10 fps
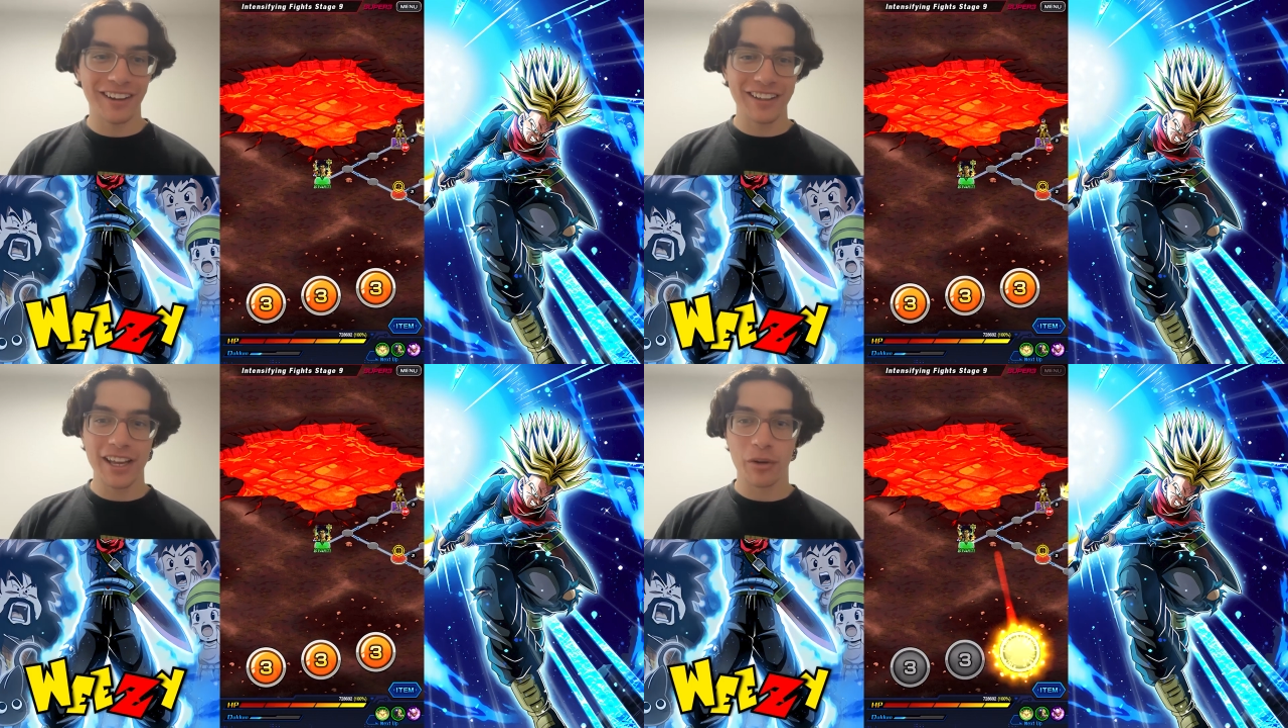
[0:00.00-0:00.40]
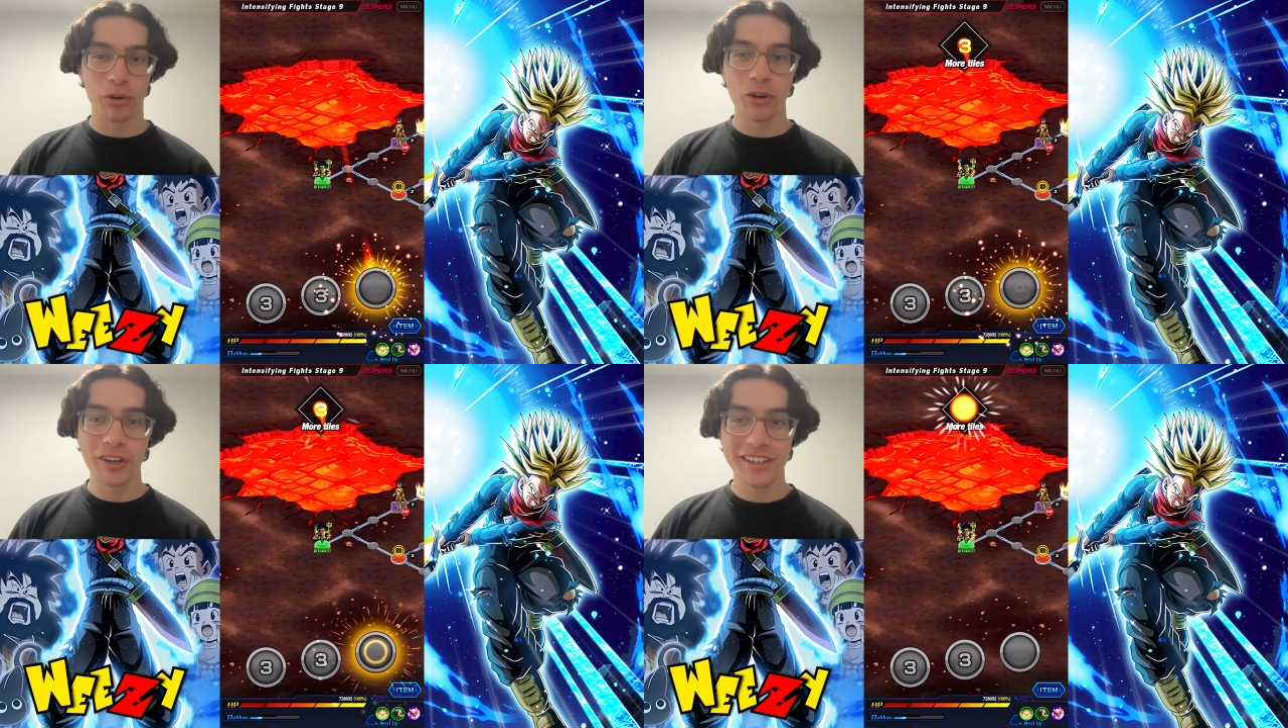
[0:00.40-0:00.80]
yeah, we're
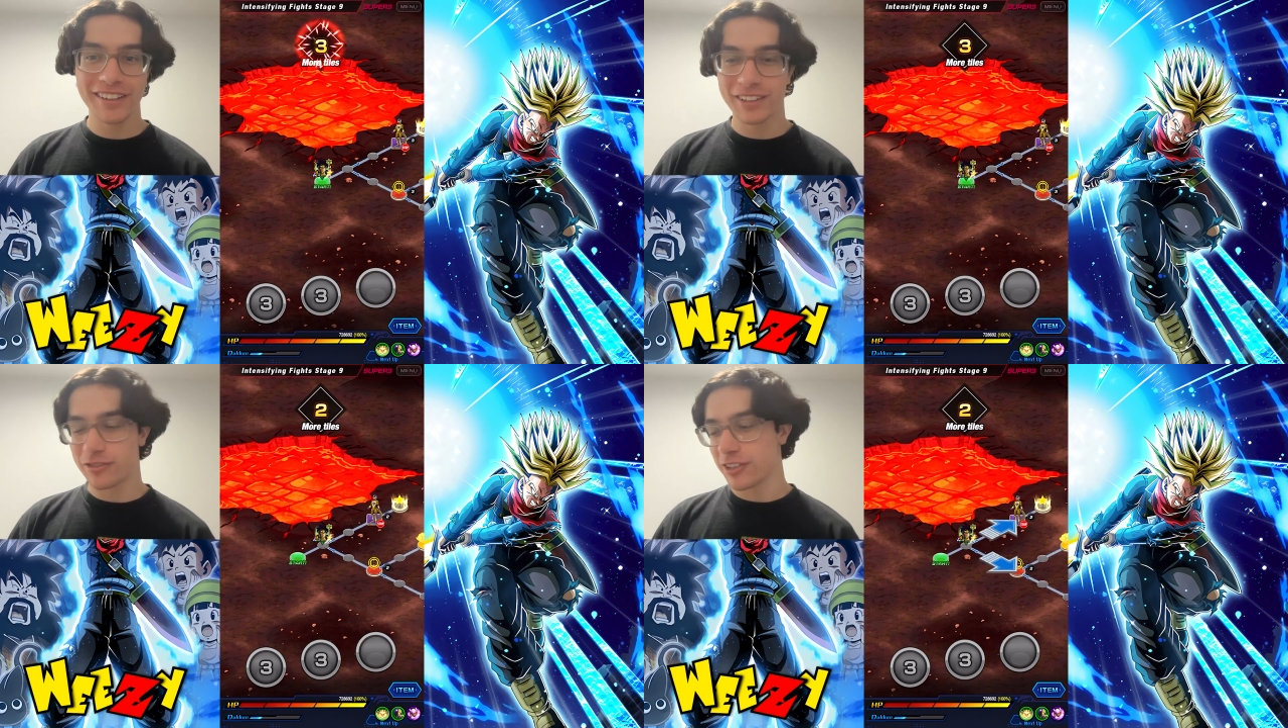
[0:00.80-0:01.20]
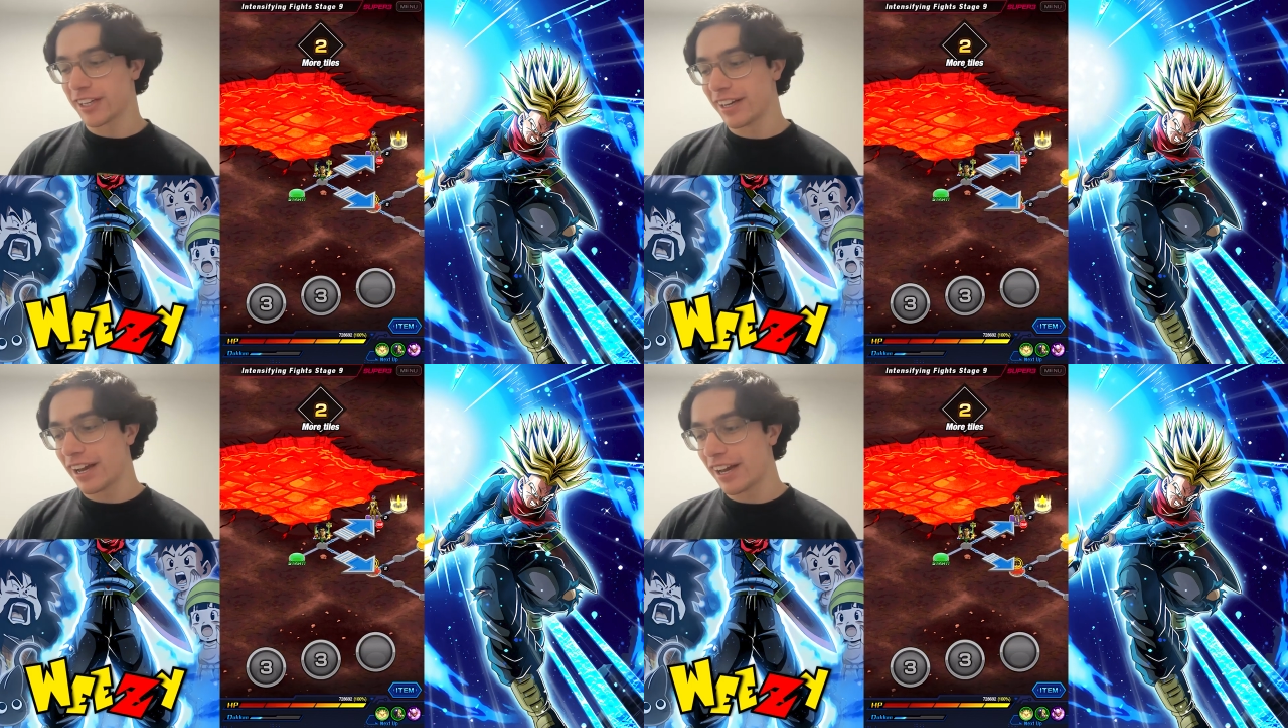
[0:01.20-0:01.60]
going into this
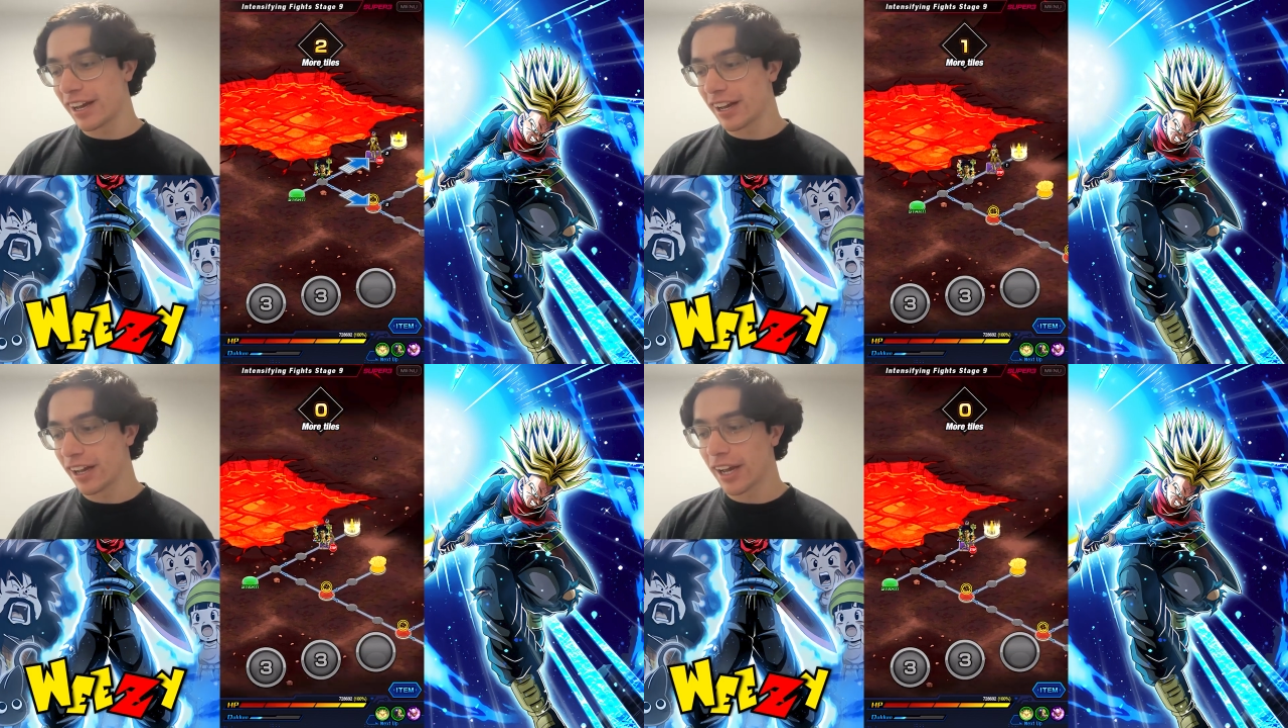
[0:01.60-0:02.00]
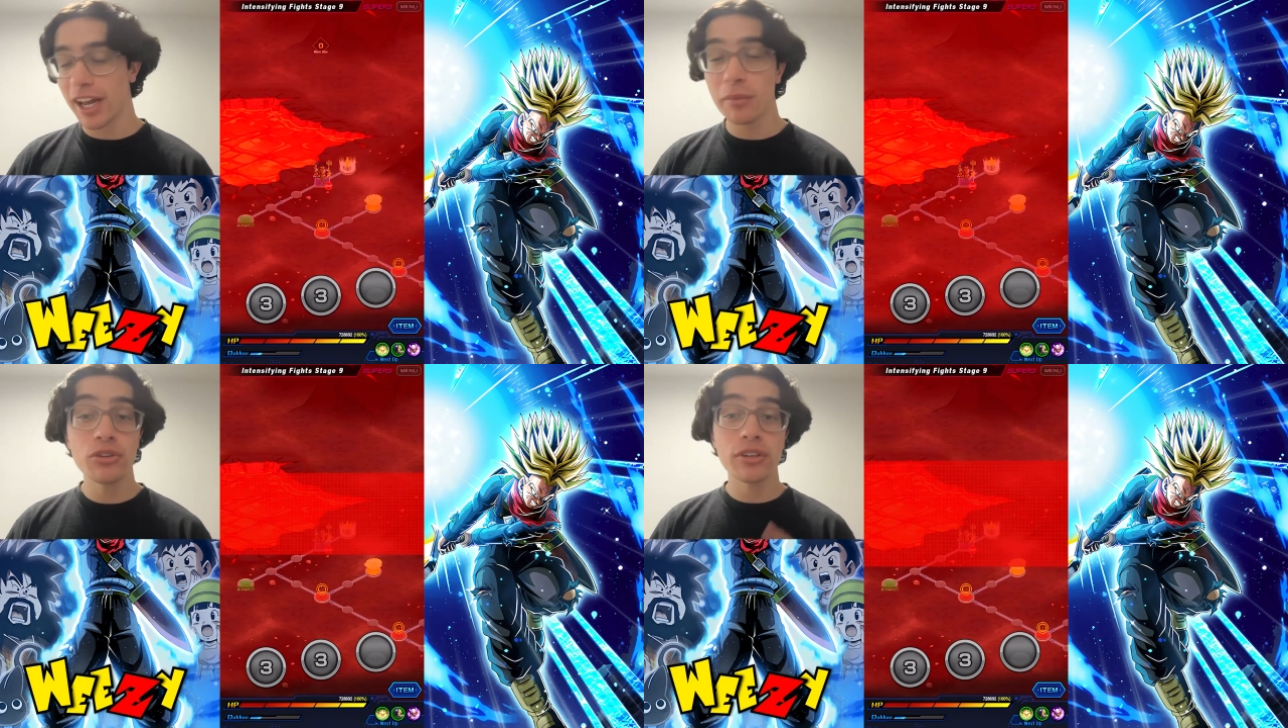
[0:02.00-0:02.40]
event. I
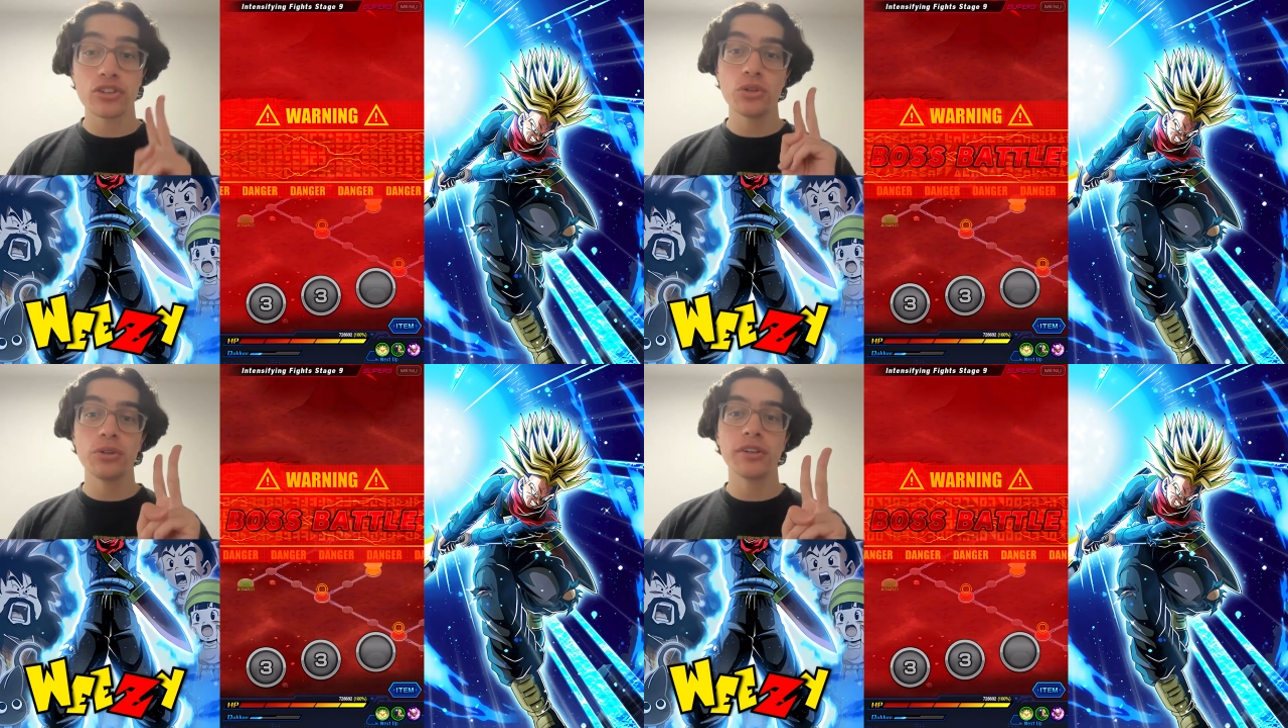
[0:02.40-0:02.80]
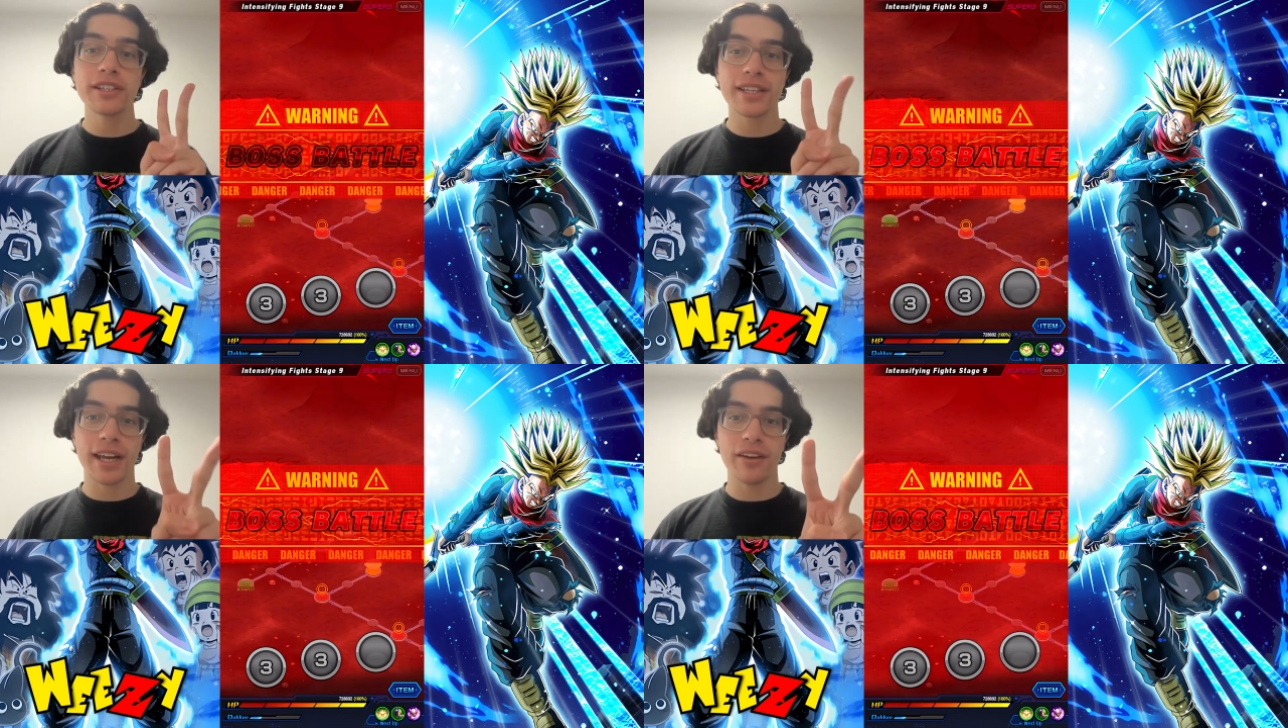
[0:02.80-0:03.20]
am using 2
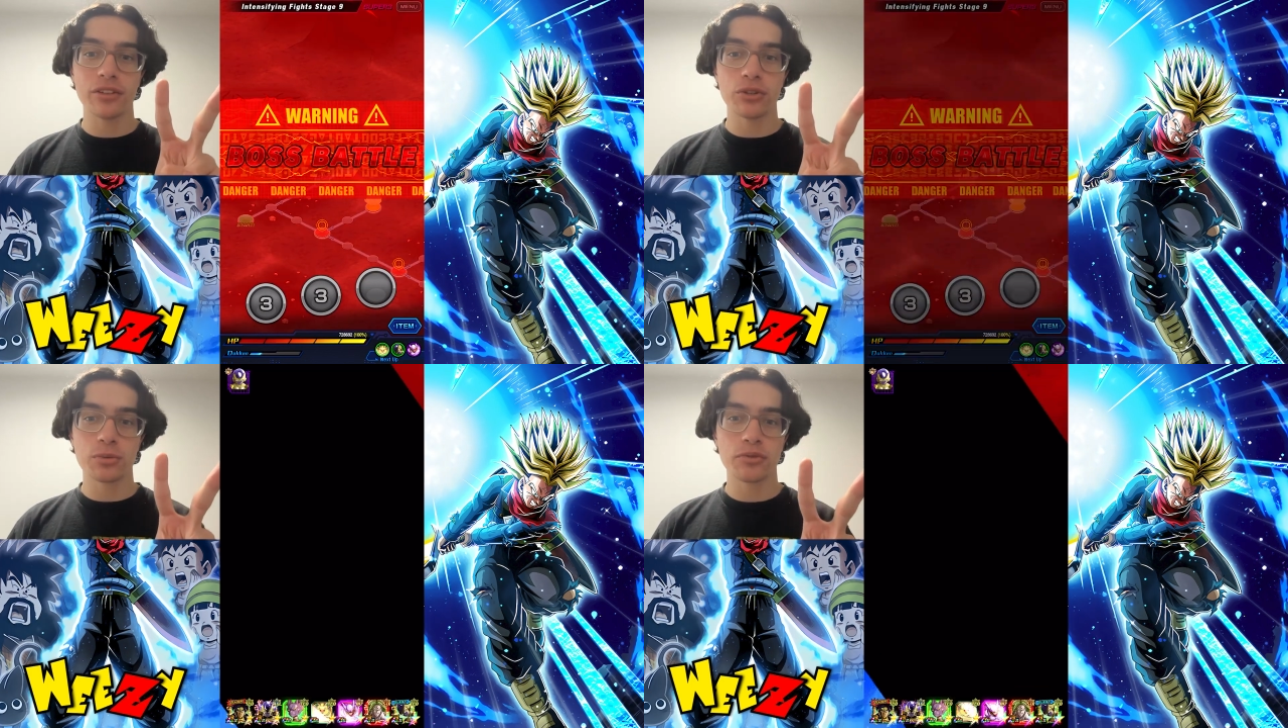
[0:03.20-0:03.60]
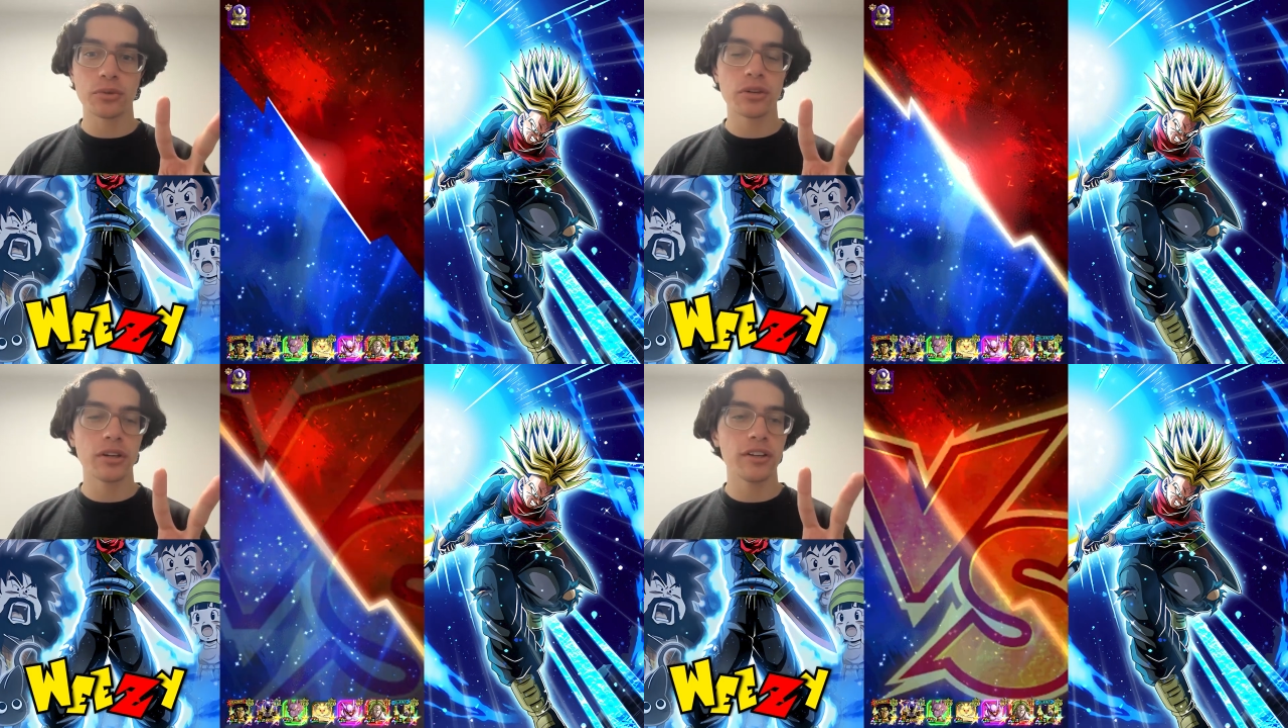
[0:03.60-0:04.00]
units that I haven't used before.